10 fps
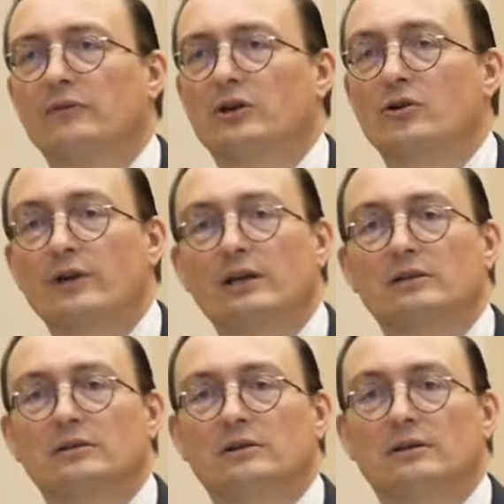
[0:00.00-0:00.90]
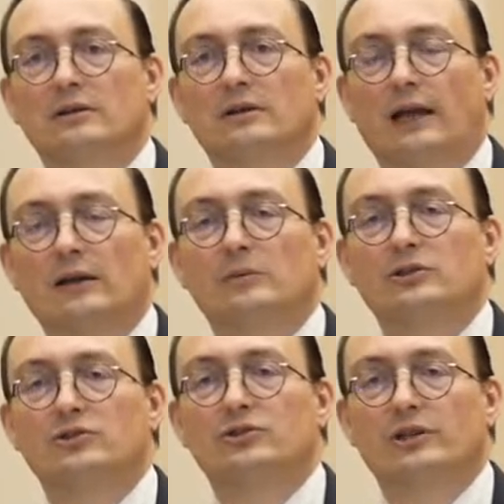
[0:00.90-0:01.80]
Korean
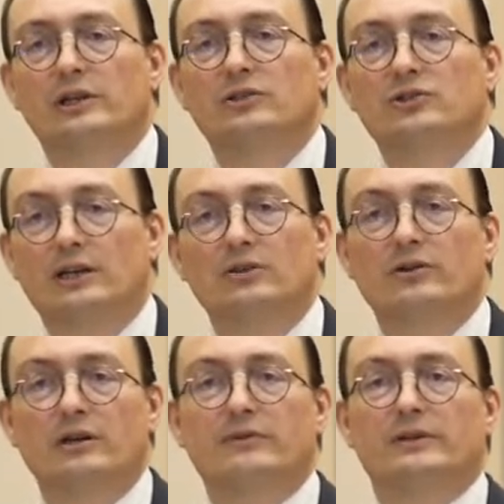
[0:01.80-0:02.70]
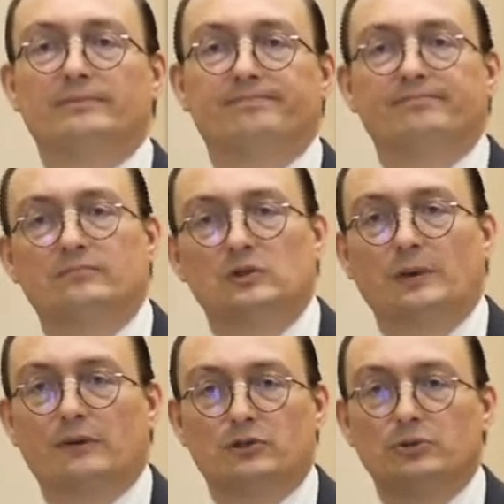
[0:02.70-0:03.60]
language church in Greenville. So we
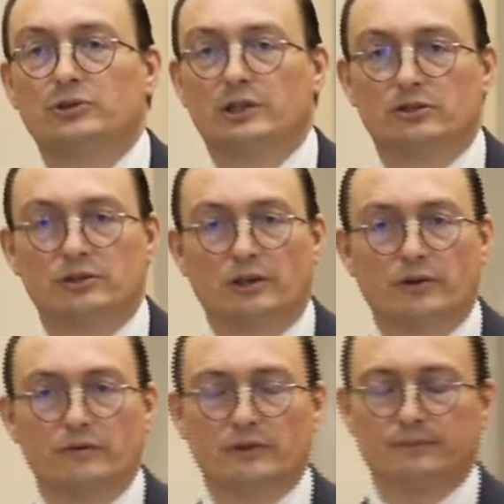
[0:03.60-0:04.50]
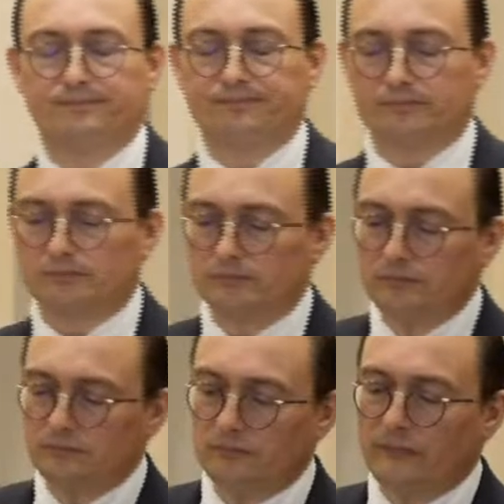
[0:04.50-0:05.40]
have two churches in Greenville.
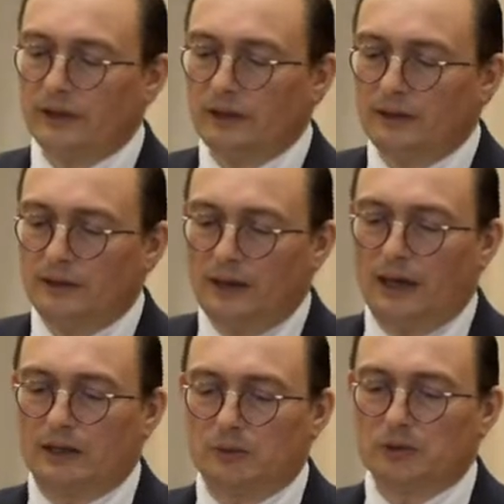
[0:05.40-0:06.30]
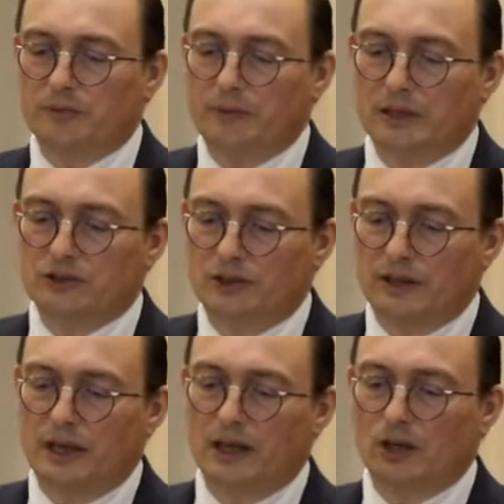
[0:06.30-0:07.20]
And there was a minister
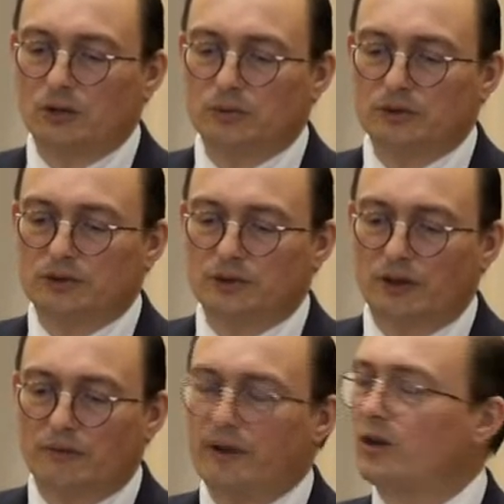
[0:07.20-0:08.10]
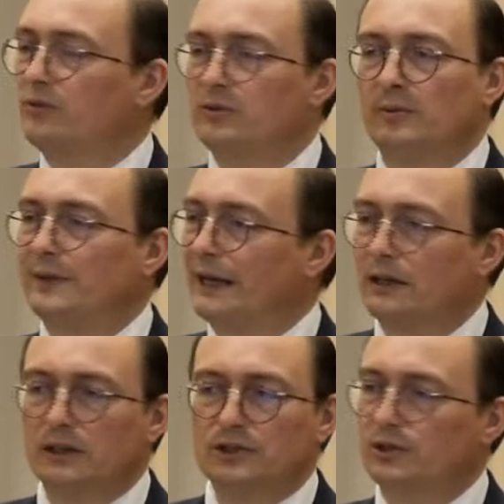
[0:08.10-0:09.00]
there who was very comfortable with
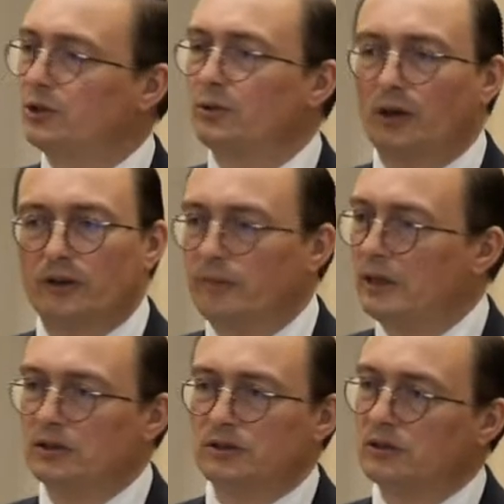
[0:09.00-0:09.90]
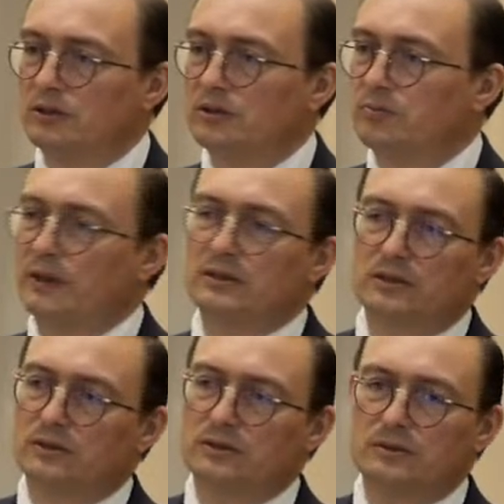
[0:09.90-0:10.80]
English, knew a lot of the ministers, went
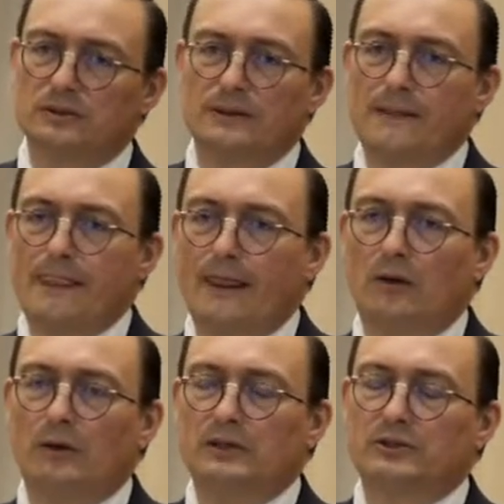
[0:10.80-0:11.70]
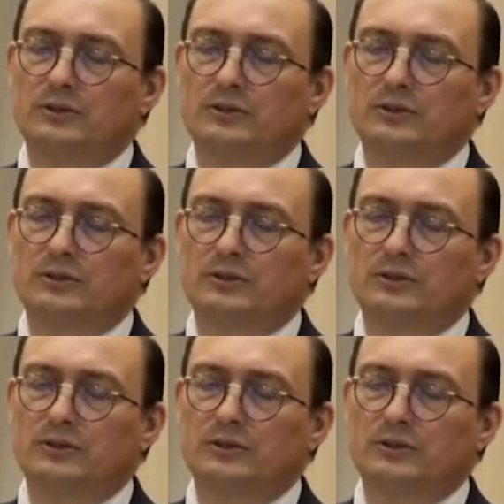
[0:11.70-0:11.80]
to Bob